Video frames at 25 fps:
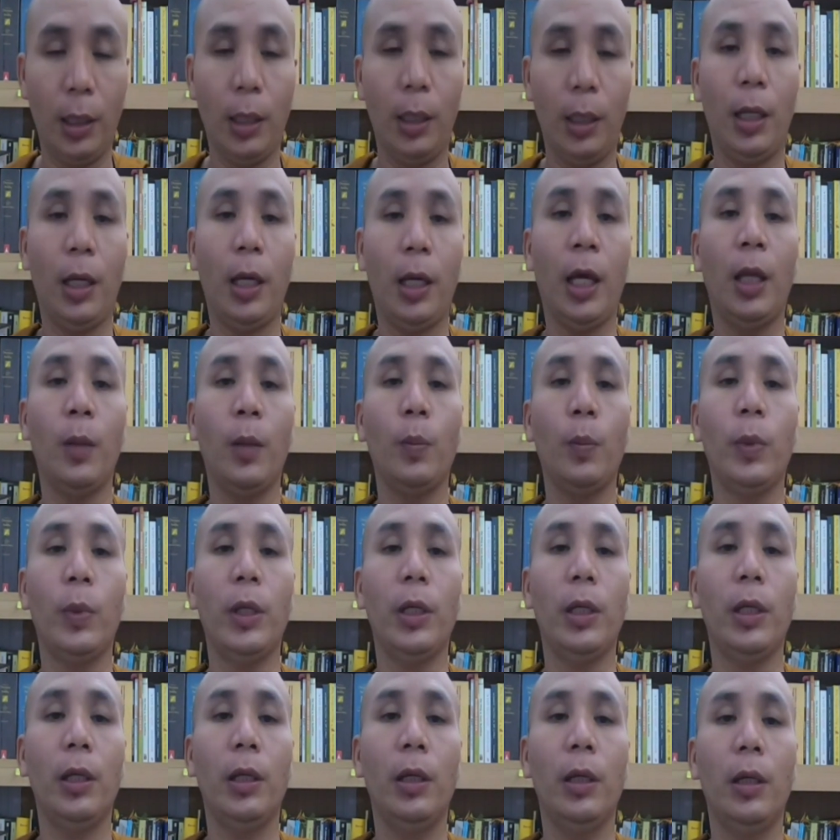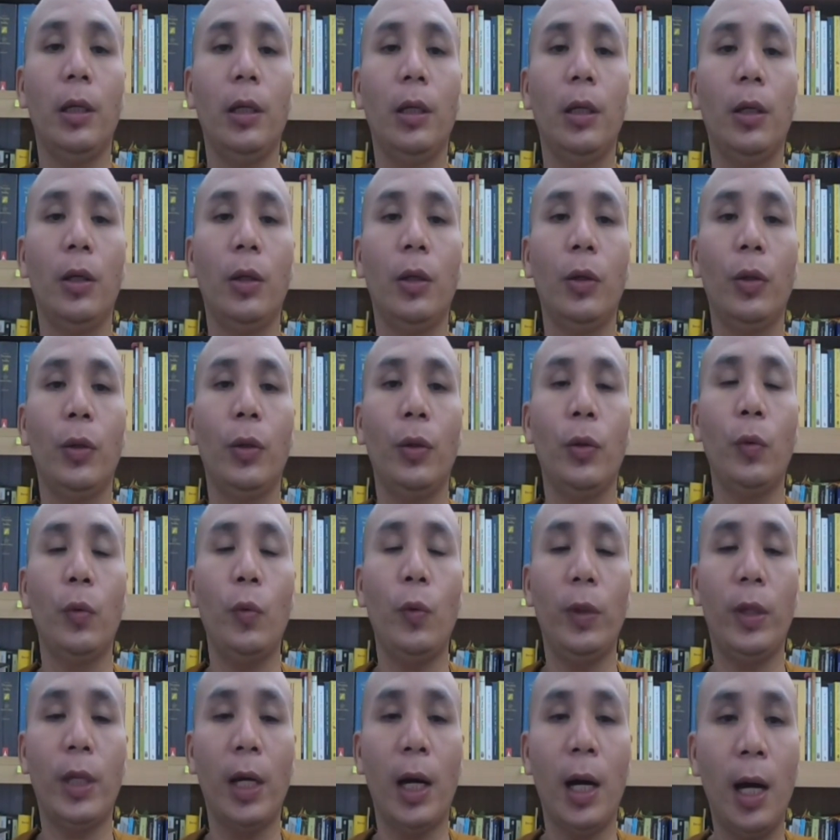can be
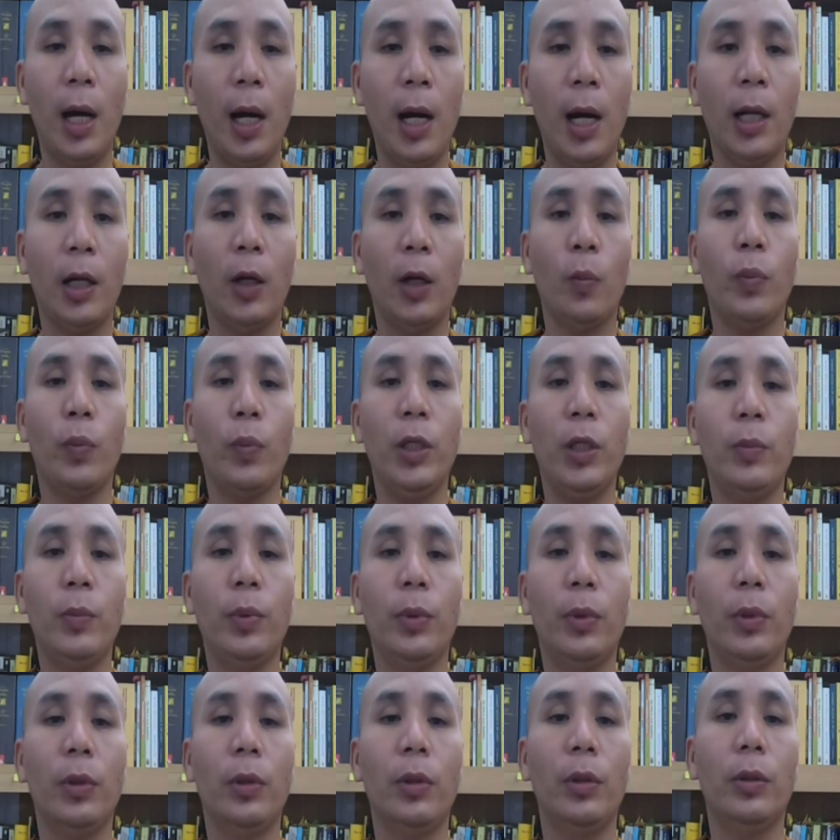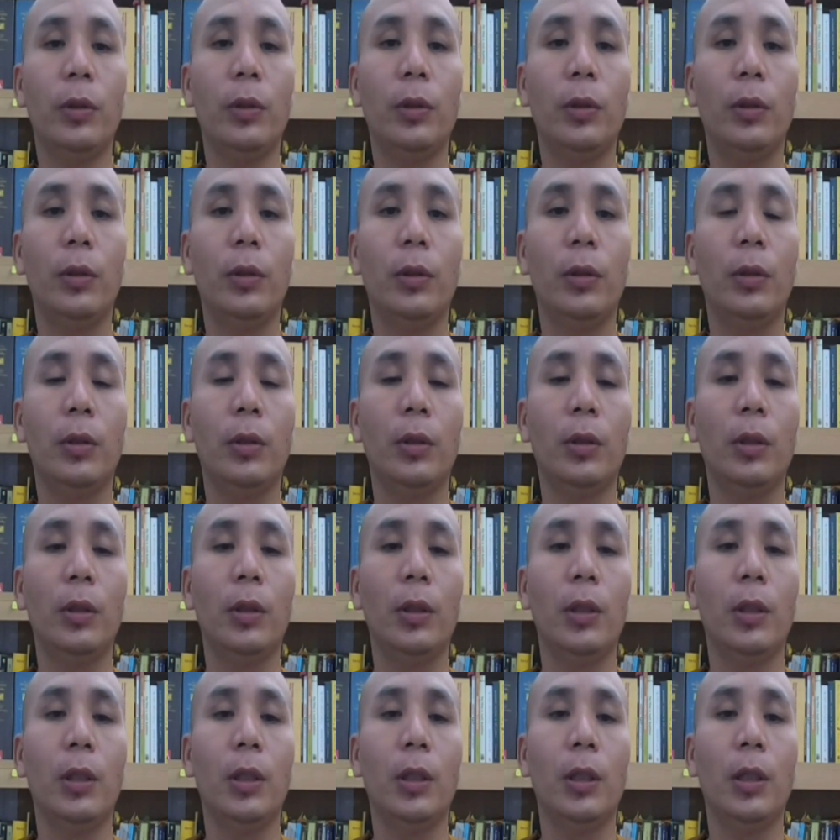with the heart of people,
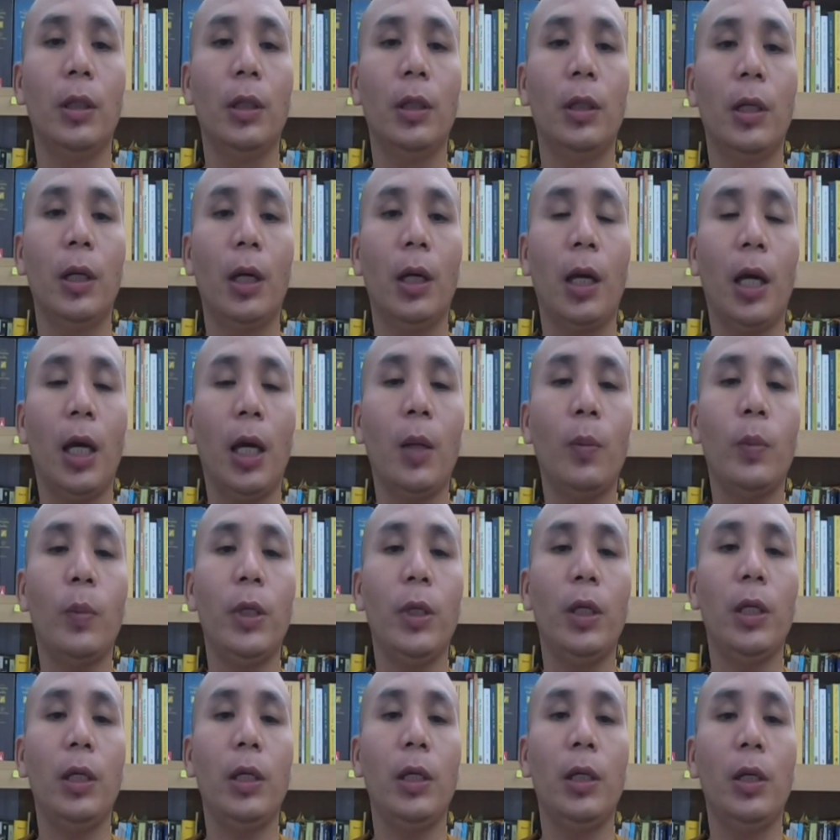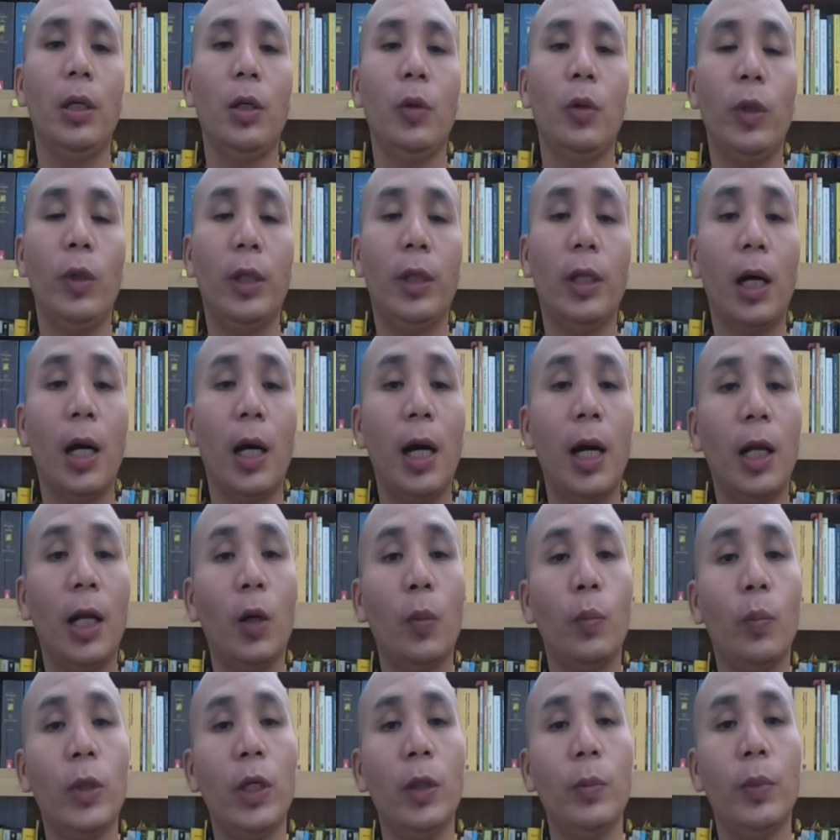can be with the heart of
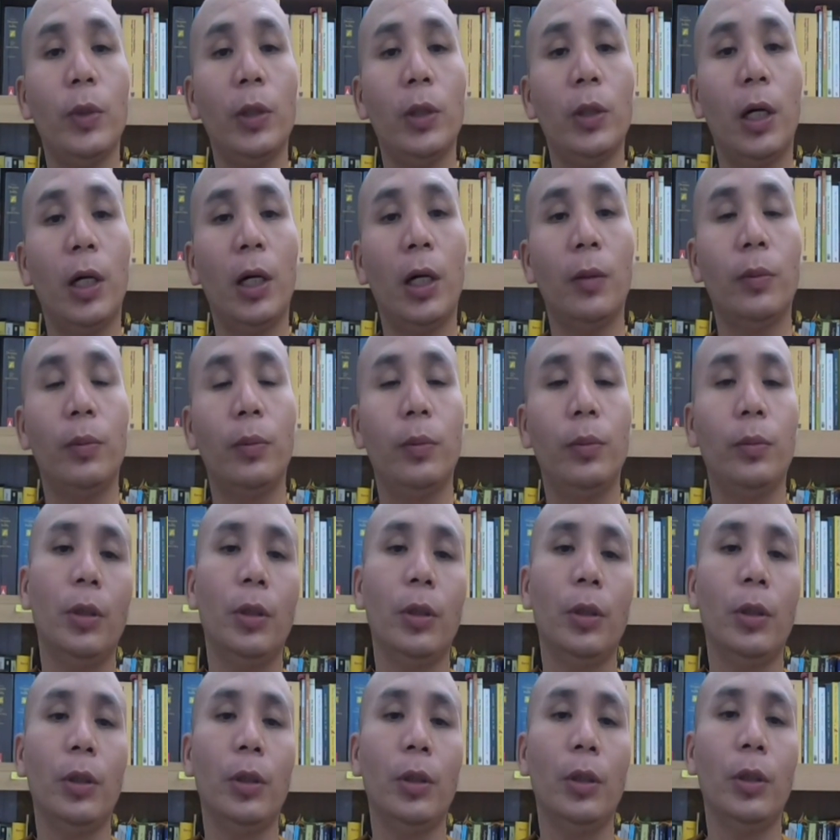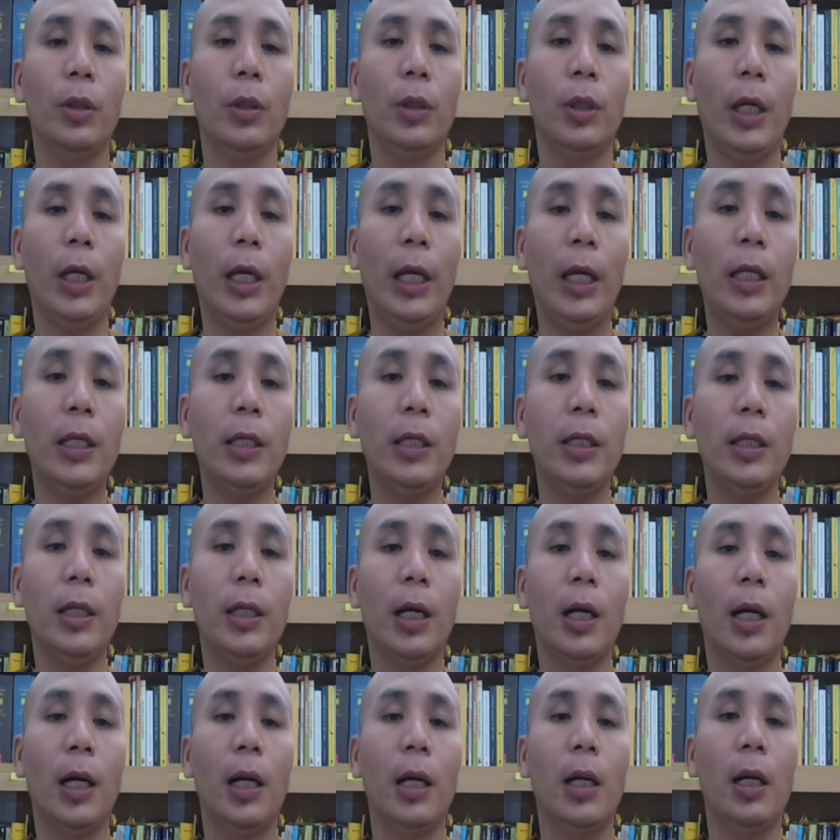people of
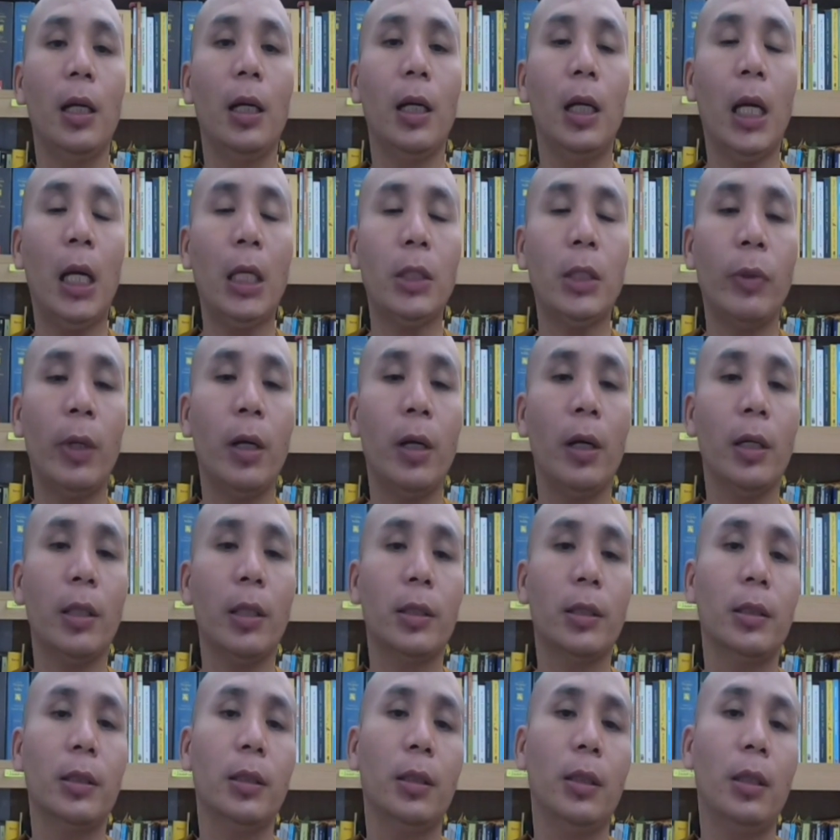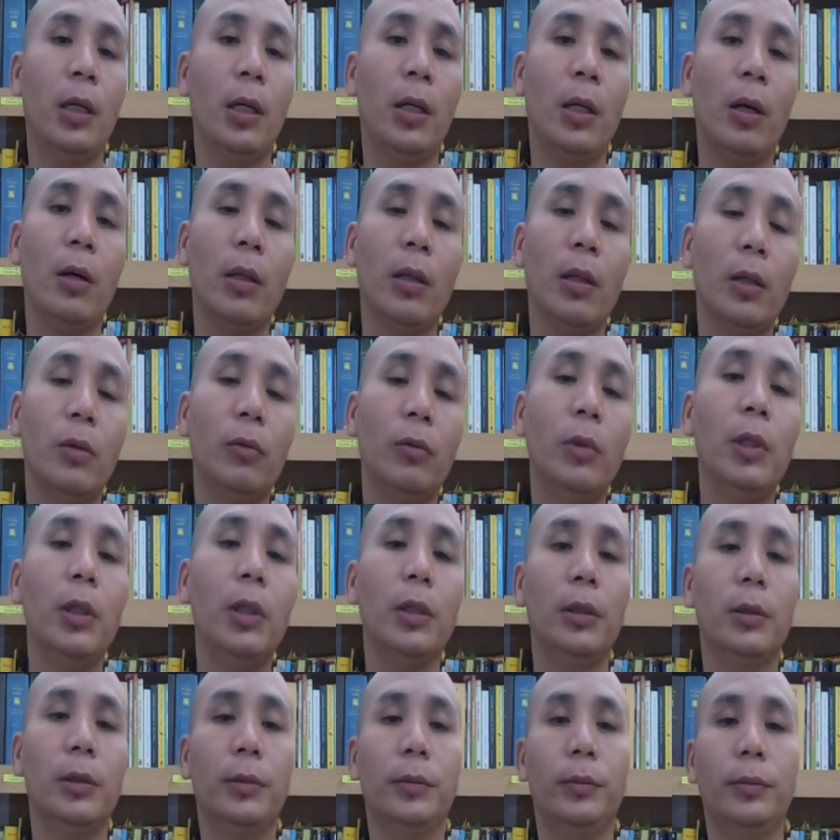India as well as around the
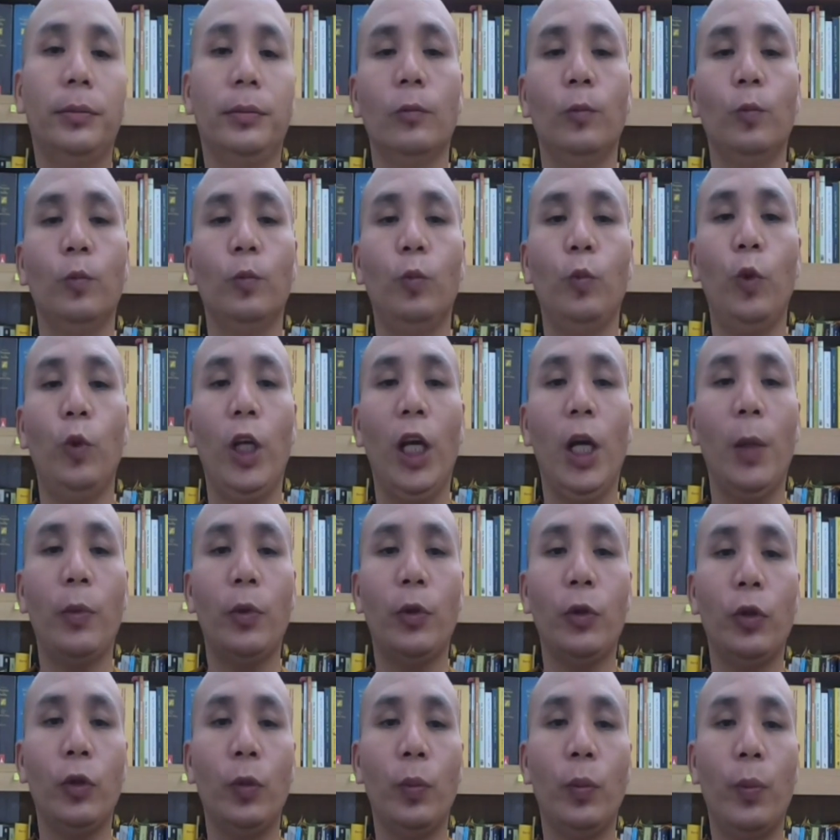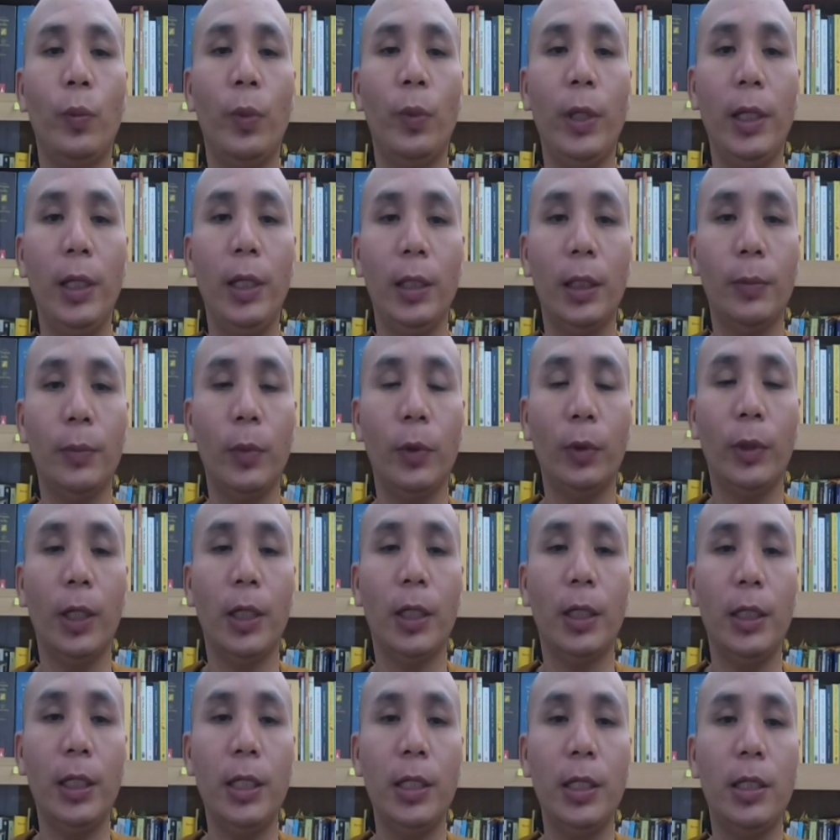world. We have to bring the Buddha
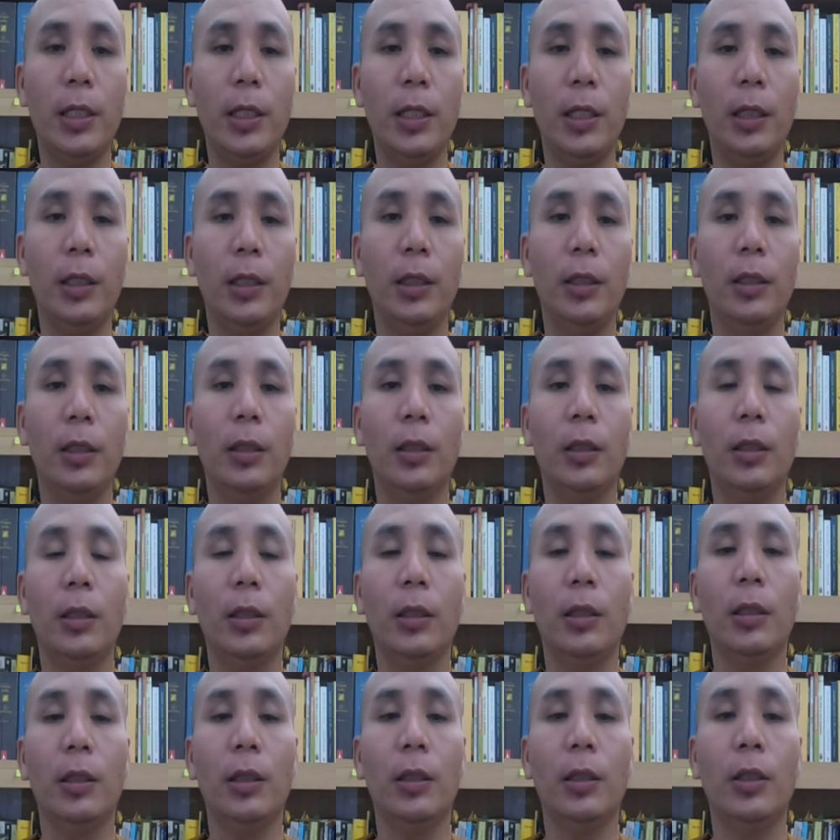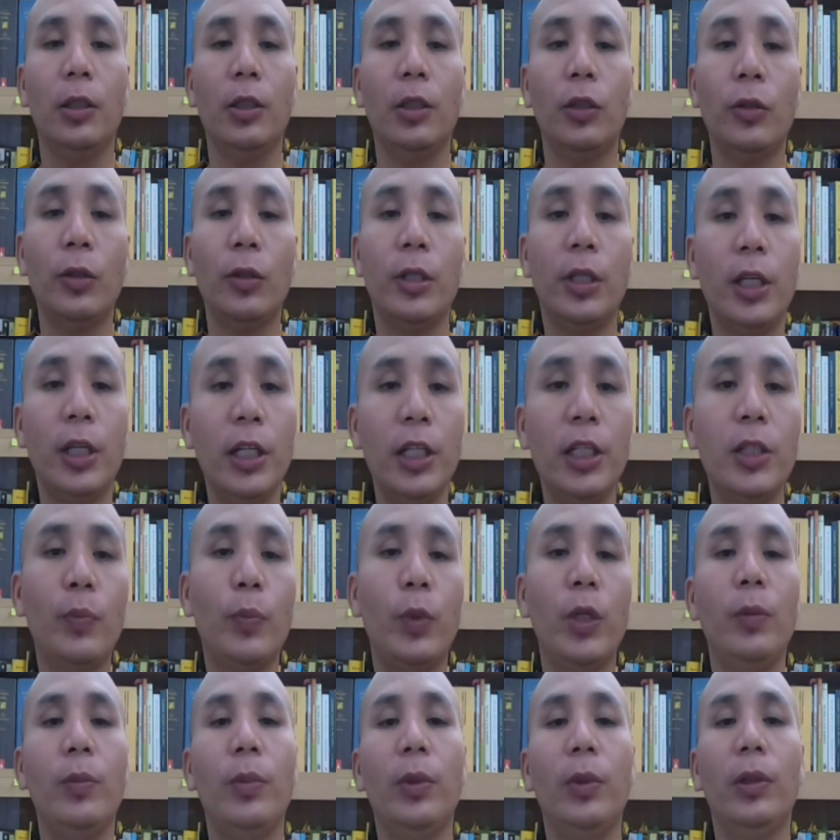teaching to teach
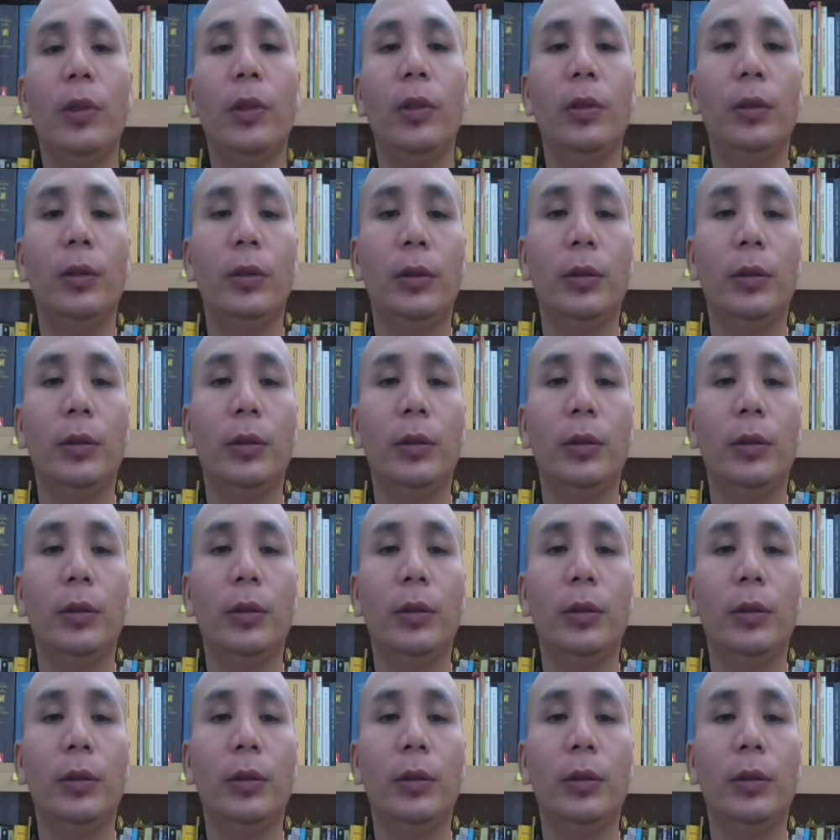people.